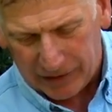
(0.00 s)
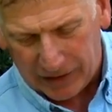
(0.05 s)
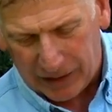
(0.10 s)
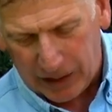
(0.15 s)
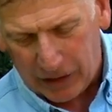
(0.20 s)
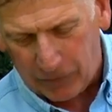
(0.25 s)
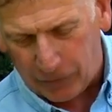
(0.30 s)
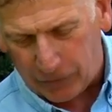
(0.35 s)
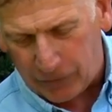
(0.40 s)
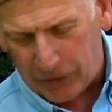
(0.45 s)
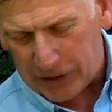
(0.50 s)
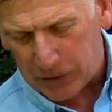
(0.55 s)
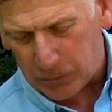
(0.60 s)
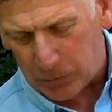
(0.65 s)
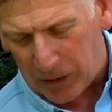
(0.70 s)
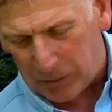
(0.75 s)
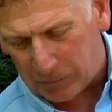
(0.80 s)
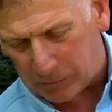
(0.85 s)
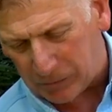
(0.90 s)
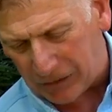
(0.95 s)
If this
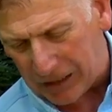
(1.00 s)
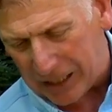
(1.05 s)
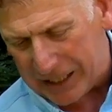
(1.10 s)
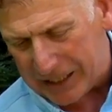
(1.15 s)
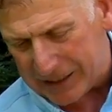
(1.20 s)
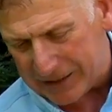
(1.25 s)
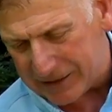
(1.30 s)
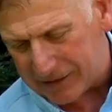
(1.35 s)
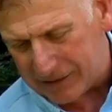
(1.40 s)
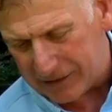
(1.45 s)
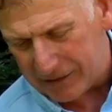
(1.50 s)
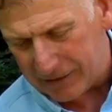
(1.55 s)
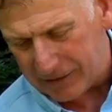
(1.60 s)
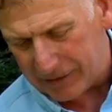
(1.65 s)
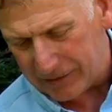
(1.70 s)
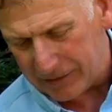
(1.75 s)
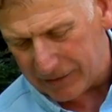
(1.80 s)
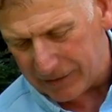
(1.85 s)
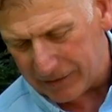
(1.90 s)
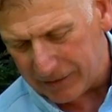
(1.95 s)
one breaks,
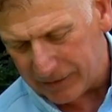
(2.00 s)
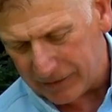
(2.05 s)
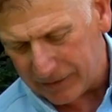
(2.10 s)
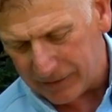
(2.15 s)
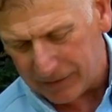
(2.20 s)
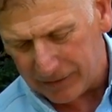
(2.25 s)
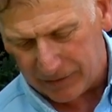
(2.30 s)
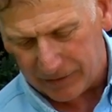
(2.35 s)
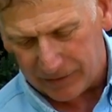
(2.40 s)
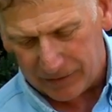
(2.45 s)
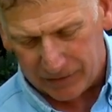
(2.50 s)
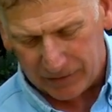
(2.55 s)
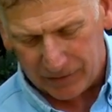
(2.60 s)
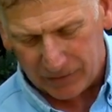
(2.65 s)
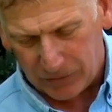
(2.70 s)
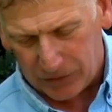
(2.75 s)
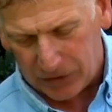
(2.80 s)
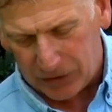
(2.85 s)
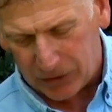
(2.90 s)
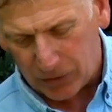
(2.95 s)

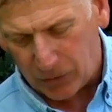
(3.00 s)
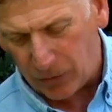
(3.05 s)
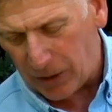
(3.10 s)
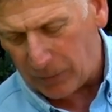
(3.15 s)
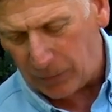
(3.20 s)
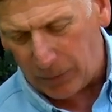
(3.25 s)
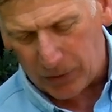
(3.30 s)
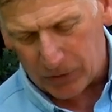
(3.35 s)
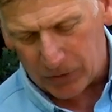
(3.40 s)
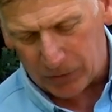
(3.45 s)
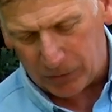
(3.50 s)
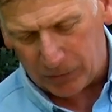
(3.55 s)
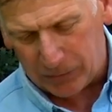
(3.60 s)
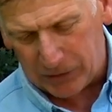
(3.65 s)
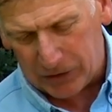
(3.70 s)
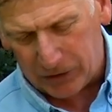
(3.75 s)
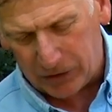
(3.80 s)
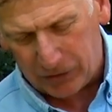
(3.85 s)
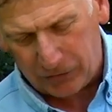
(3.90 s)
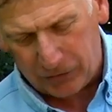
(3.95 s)
which is quite possible
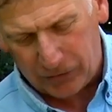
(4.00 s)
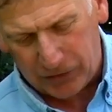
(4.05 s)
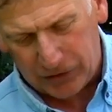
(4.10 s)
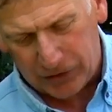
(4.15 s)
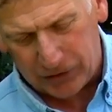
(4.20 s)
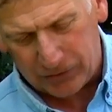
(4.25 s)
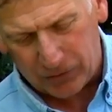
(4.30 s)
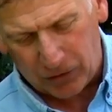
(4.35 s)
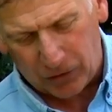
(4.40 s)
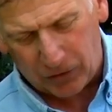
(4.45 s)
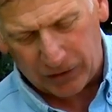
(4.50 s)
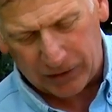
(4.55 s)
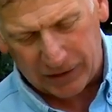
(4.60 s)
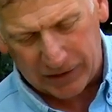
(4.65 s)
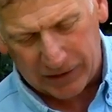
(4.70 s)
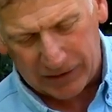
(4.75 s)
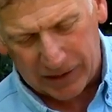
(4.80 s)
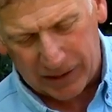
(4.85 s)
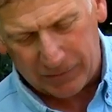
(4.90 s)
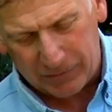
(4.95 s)
with two fish on at
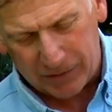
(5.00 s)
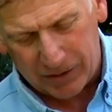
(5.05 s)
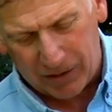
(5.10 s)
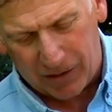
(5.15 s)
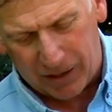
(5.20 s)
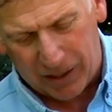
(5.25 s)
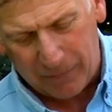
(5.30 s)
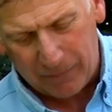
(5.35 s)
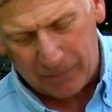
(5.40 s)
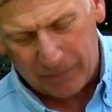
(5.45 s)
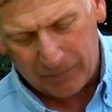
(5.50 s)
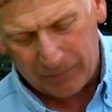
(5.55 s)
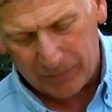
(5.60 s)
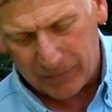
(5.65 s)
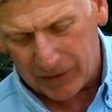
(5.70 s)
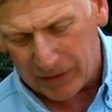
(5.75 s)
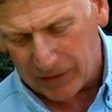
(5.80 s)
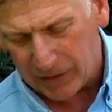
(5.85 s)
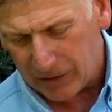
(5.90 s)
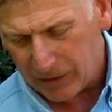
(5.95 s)
the same time,
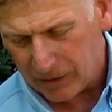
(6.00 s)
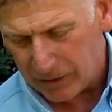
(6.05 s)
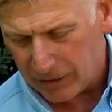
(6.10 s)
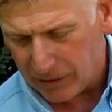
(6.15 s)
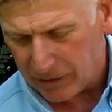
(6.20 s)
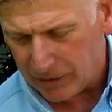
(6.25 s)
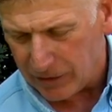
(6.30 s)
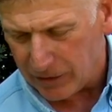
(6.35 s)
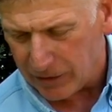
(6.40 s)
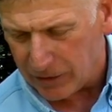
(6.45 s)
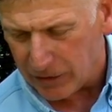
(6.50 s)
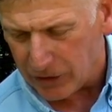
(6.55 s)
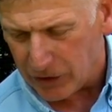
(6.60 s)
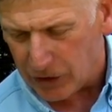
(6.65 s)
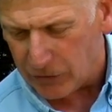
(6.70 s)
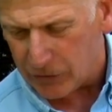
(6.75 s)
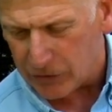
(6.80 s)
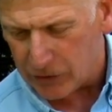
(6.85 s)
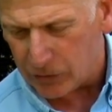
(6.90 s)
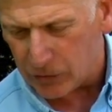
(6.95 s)

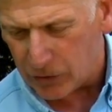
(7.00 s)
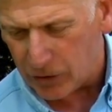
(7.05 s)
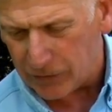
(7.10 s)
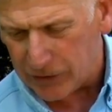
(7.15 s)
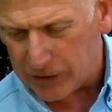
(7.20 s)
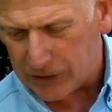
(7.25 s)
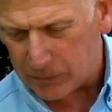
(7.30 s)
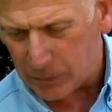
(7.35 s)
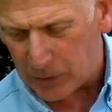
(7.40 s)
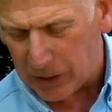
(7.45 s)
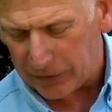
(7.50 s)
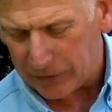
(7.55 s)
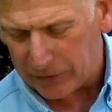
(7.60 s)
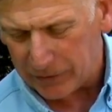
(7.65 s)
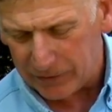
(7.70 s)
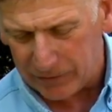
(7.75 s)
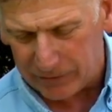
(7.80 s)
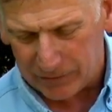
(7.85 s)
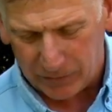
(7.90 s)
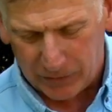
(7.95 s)
you've still got this one,
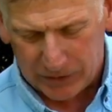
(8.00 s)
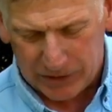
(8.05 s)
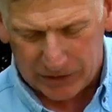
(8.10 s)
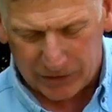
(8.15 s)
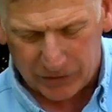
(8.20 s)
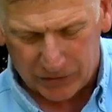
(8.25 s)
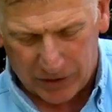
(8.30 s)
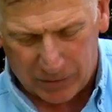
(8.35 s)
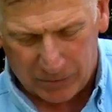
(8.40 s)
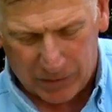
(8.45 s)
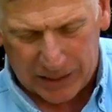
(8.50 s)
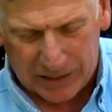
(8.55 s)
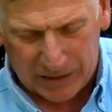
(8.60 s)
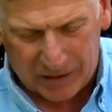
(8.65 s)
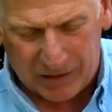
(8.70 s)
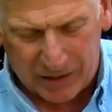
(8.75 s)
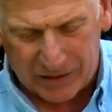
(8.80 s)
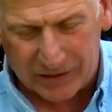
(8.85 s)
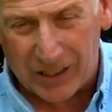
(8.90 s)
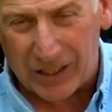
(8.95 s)
which is on your main
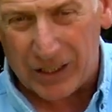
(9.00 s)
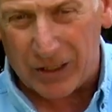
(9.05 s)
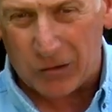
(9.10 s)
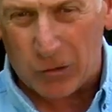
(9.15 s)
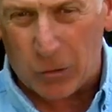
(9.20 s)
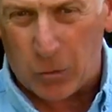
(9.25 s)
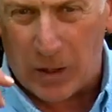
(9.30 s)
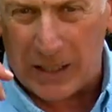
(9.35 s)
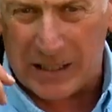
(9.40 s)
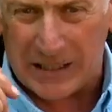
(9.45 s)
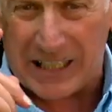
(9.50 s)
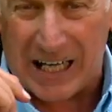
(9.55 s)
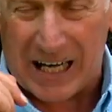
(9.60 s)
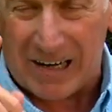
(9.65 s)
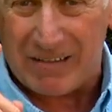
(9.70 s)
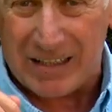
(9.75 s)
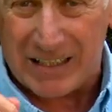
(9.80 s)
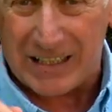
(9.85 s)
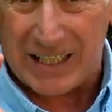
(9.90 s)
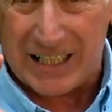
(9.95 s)
line. So you're always
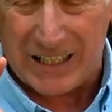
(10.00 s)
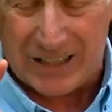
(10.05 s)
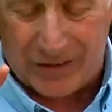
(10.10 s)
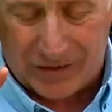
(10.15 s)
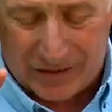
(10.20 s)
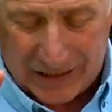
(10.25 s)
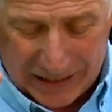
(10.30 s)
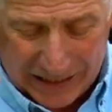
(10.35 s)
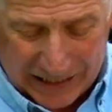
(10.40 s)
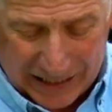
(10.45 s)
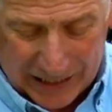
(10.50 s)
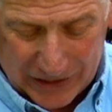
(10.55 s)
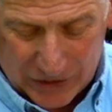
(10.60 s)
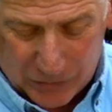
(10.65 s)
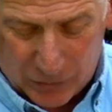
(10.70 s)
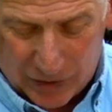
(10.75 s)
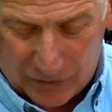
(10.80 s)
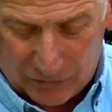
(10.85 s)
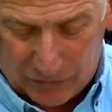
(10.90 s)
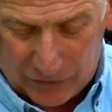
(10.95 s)
guaranteed you're gonna
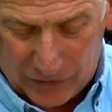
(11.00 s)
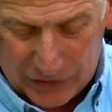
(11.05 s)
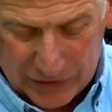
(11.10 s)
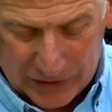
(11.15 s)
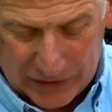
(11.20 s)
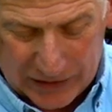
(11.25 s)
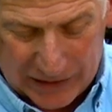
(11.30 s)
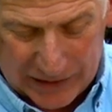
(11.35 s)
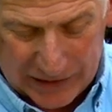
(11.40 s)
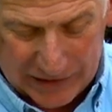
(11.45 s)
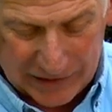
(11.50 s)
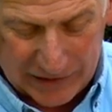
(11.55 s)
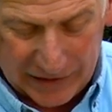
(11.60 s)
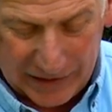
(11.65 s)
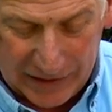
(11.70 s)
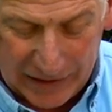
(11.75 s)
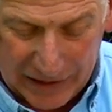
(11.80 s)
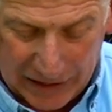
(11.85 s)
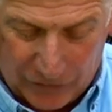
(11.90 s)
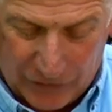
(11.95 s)
catch one fish at least.
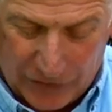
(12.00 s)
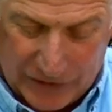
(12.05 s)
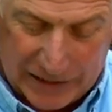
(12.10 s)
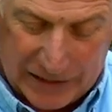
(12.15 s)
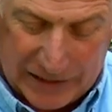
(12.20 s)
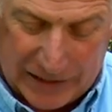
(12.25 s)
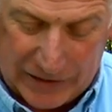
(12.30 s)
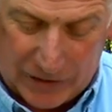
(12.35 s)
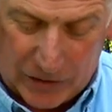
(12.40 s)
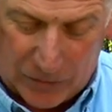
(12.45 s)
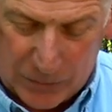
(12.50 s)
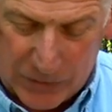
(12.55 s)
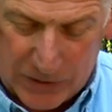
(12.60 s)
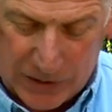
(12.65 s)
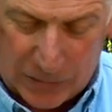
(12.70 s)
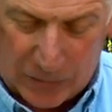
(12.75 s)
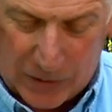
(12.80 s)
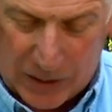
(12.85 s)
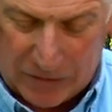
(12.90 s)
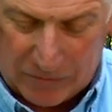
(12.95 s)
If you did it the
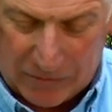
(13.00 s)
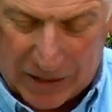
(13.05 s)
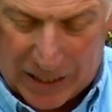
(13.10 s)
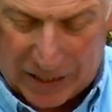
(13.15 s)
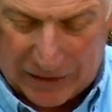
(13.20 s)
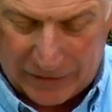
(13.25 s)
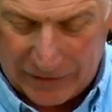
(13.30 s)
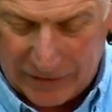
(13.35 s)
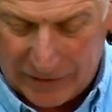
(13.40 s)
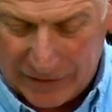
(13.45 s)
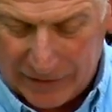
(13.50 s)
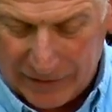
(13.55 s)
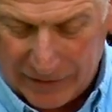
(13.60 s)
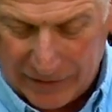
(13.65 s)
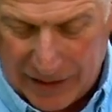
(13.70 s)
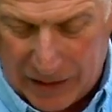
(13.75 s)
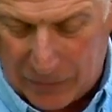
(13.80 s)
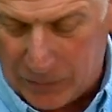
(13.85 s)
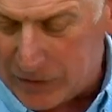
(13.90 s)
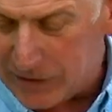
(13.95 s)
opposite way round,
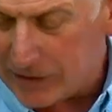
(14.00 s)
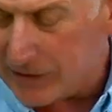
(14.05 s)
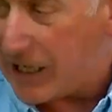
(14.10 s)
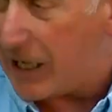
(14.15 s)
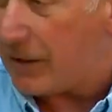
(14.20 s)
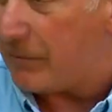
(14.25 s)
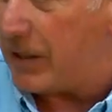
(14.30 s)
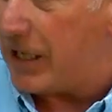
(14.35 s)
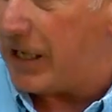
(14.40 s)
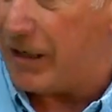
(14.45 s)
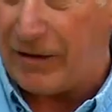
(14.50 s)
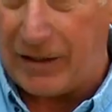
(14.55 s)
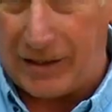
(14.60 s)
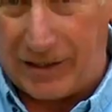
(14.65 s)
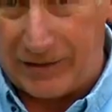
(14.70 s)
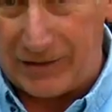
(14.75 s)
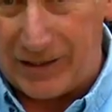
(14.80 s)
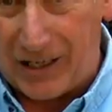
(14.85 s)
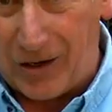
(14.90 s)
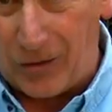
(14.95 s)
that would snap there
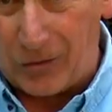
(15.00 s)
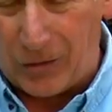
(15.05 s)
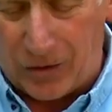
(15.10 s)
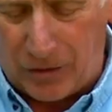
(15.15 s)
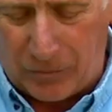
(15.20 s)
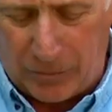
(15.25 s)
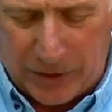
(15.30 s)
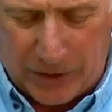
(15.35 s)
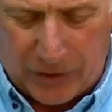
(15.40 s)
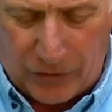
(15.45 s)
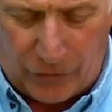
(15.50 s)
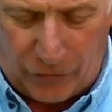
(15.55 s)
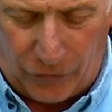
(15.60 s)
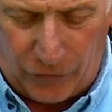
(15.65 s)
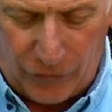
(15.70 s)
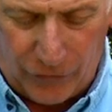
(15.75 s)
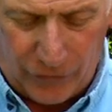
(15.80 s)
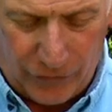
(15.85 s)
and the whole lot would be gone.